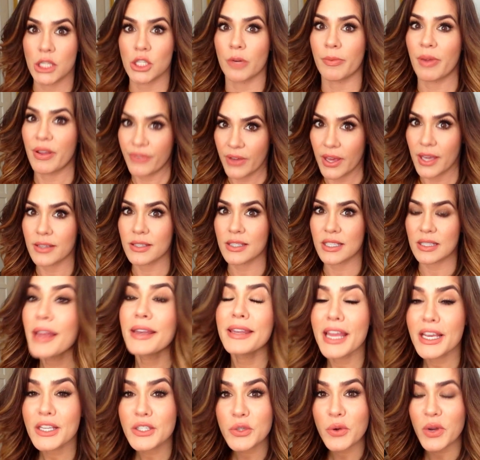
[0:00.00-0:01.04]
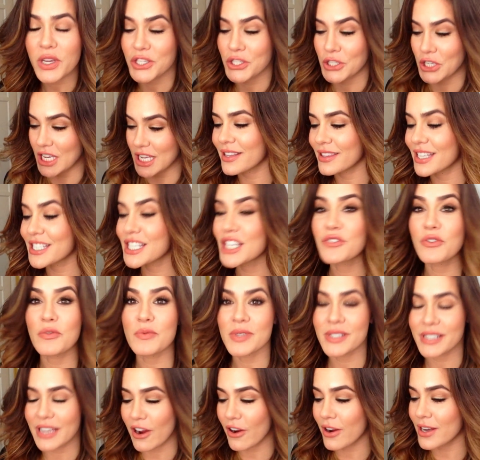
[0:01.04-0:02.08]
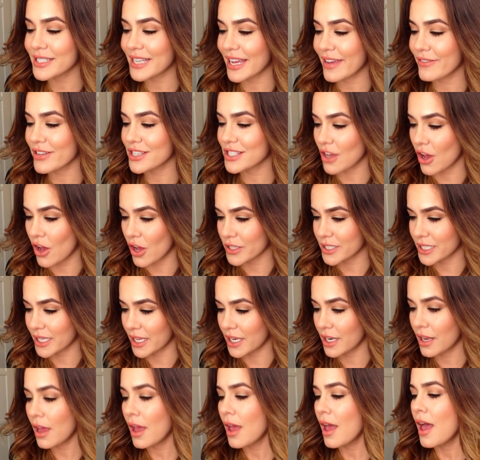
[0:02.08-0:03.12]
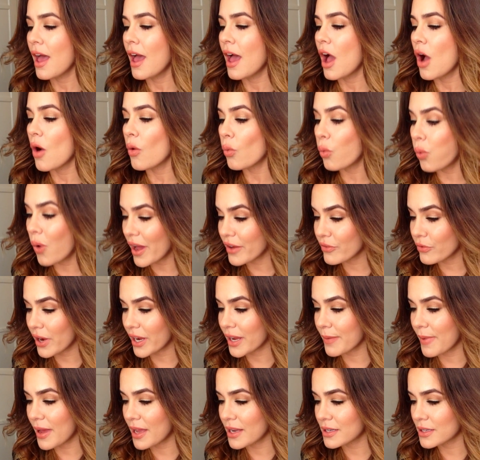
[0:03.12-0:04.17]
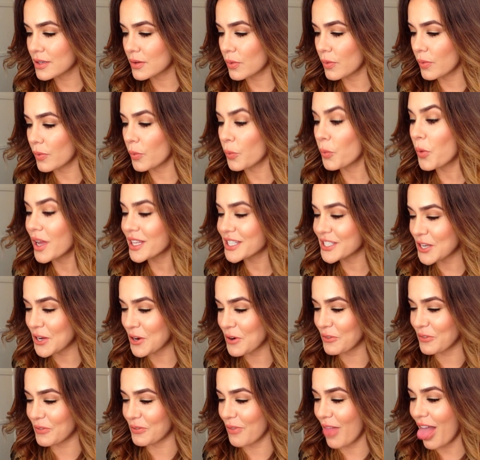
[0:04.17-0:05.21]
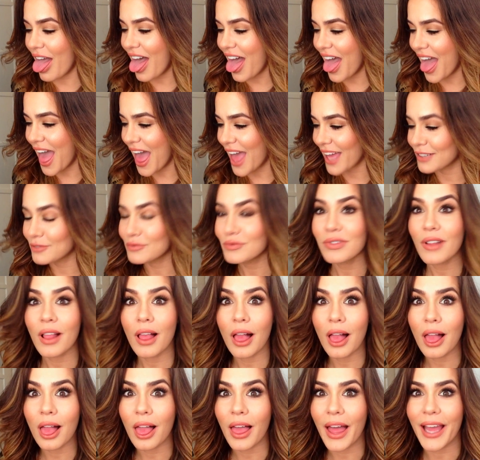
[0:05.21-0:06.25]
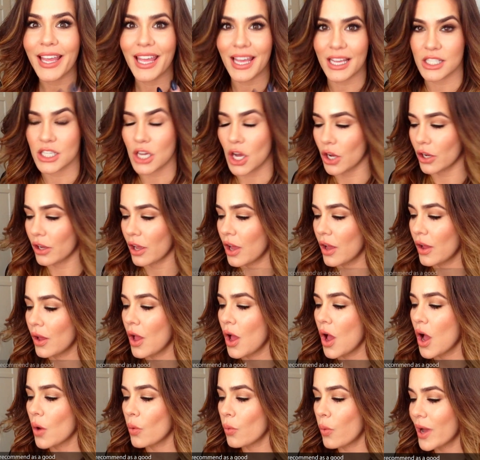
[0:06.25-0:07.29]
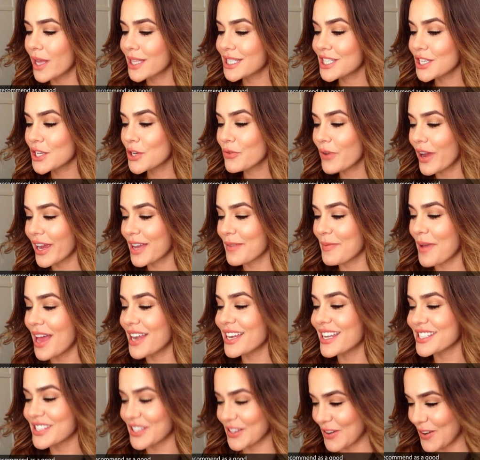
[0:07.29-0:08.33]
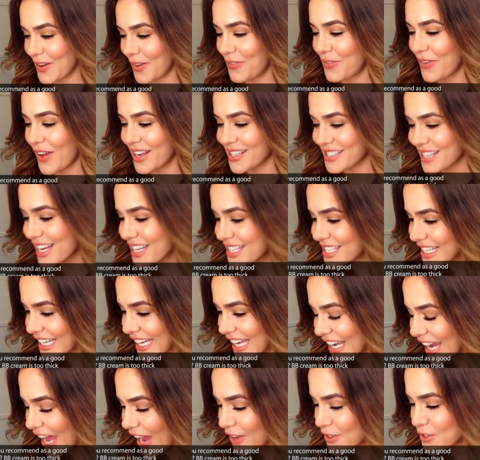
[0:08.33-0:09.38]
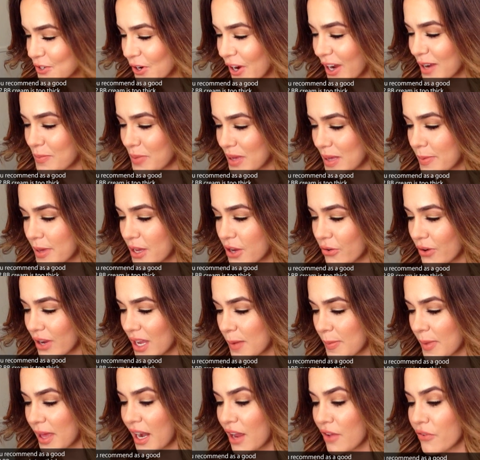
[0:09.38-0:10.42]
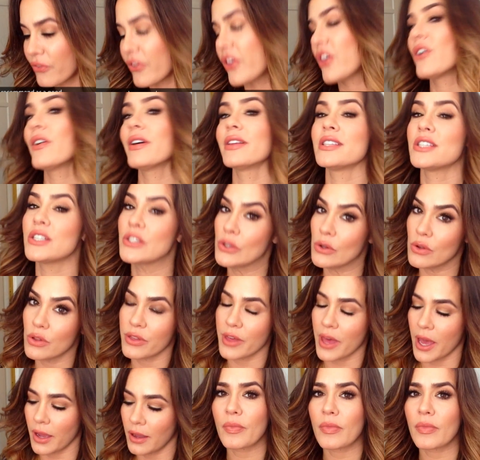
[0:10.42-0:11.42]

on my face. Next question. This is from Sarah Davis Alton. What recommend, what do you, blah, oh, I can't talk. What do you recommend as a good foundation? I tried BB cream and I feel it's too thick.